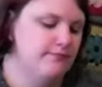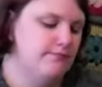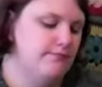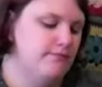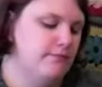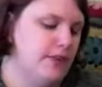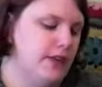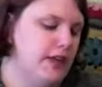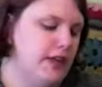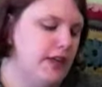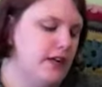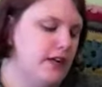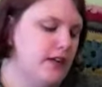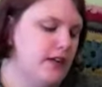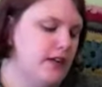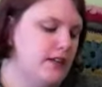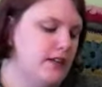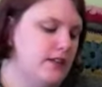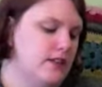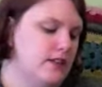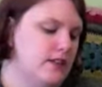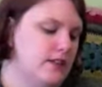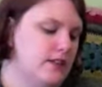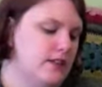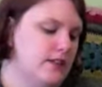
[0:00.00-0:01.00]

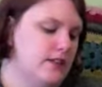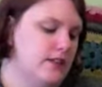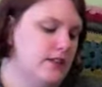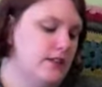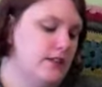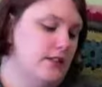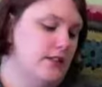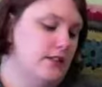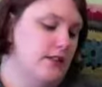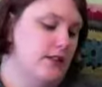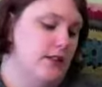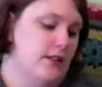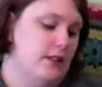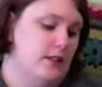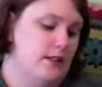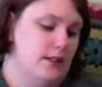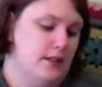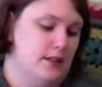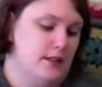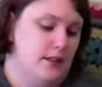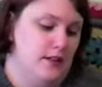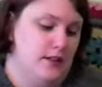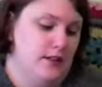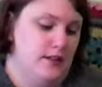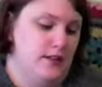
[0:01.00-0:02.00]
because
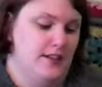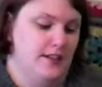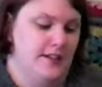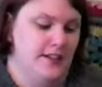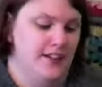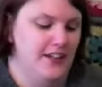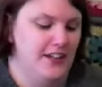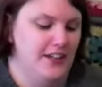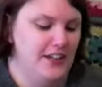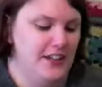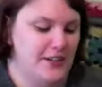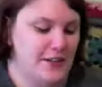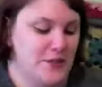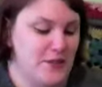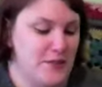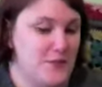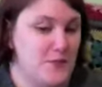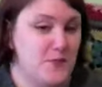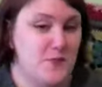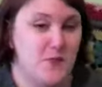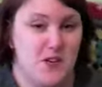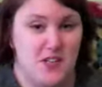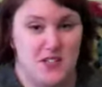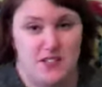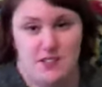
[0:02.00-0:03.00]

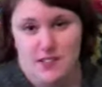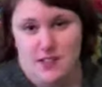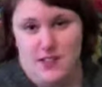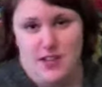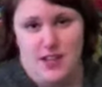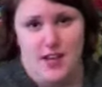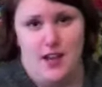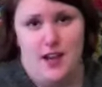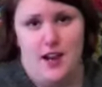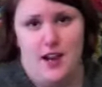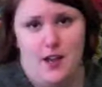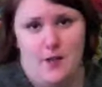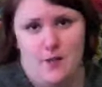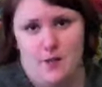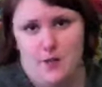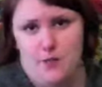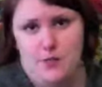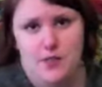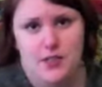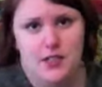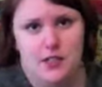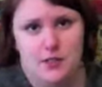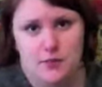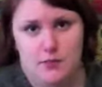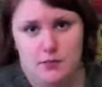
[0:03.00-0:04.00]
once again I will
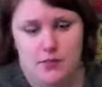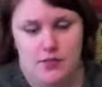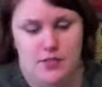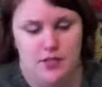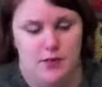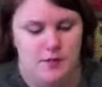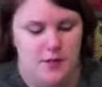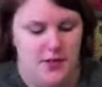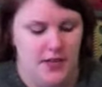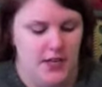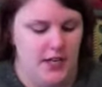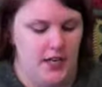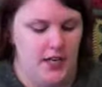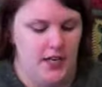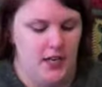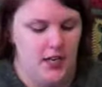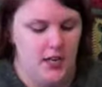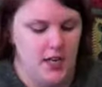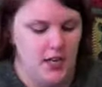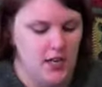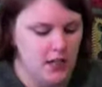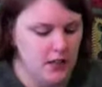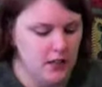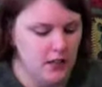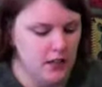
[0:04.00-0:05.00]
be double dipping in a
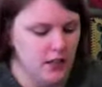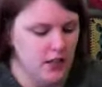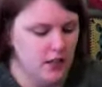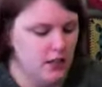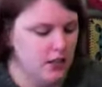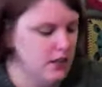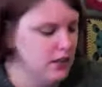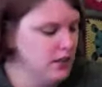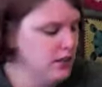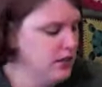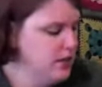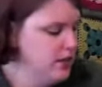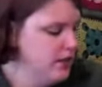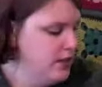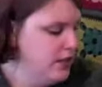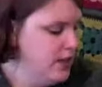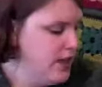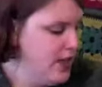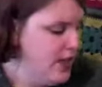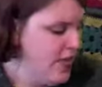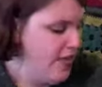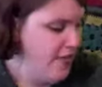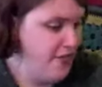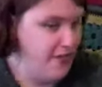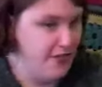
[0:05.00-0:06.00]
knit along,
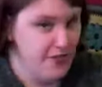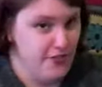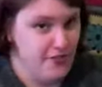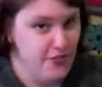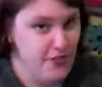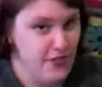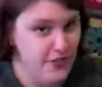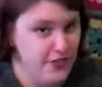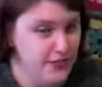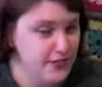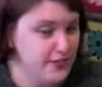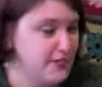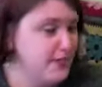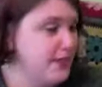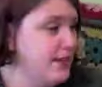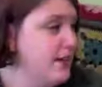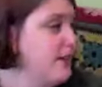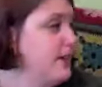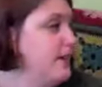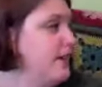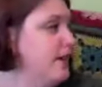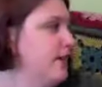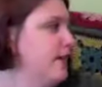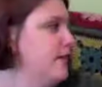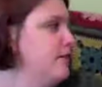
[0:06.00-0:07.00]
this
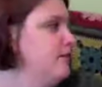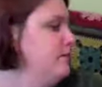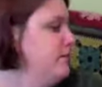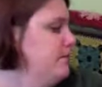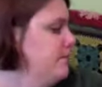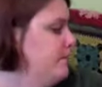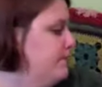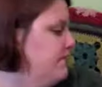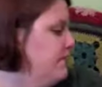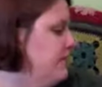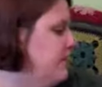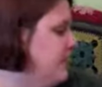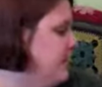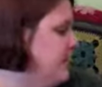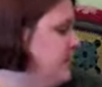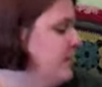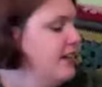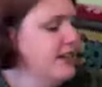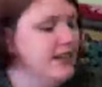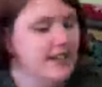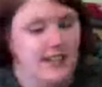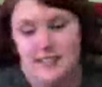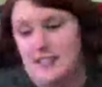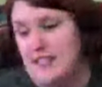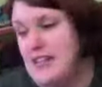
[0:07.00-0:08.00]
time
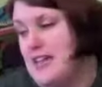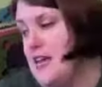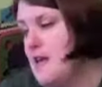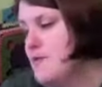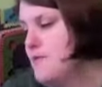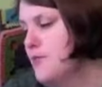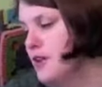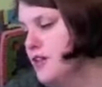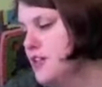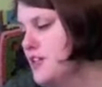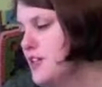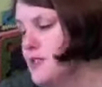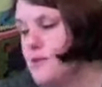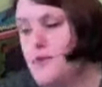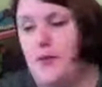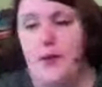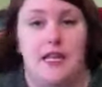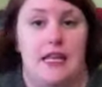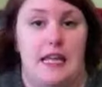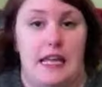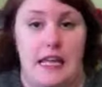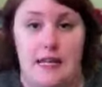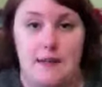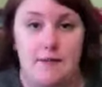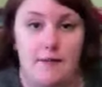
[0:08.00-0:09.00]
because I can't
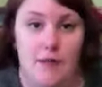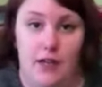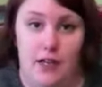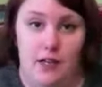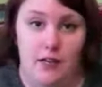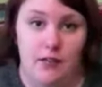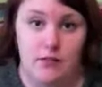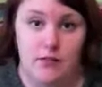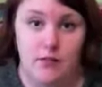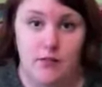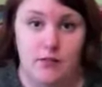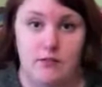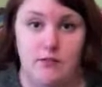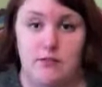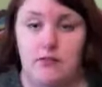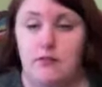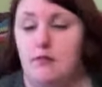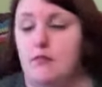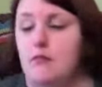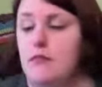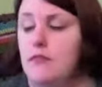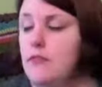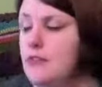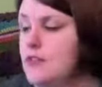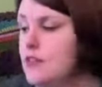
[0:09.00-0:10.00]
participate in my own.
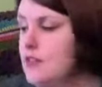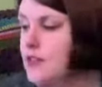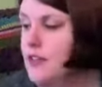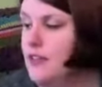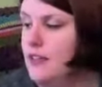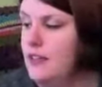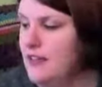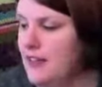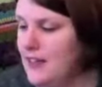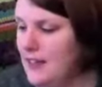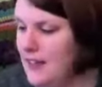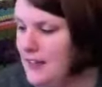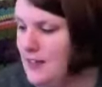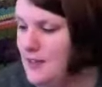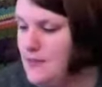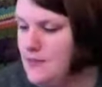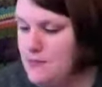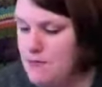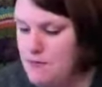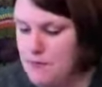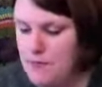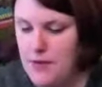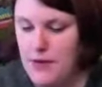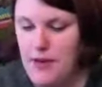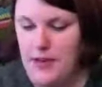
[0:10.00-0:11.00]

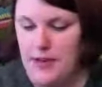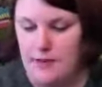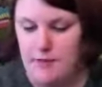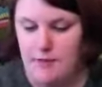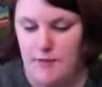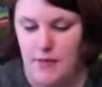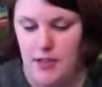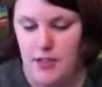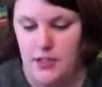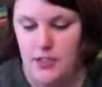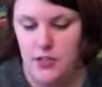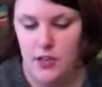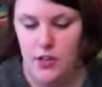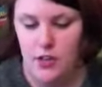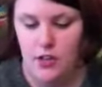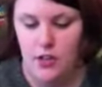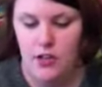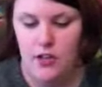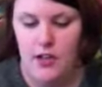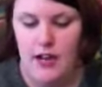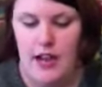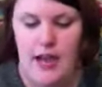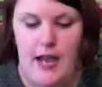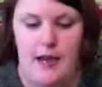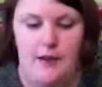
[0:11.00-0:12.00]
But my
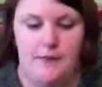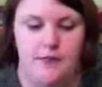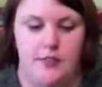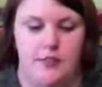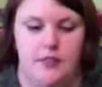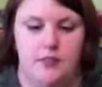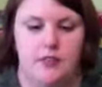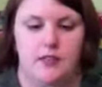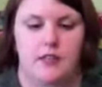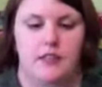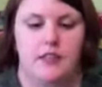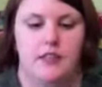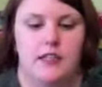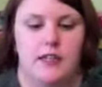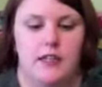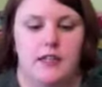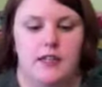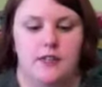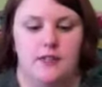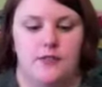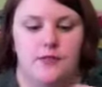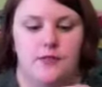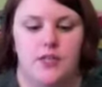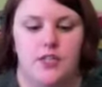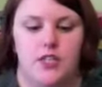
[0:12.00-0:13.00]
daughter absolutely
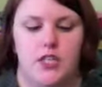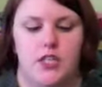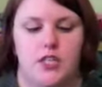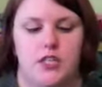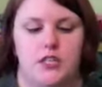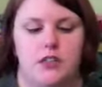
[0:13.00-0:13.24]
loved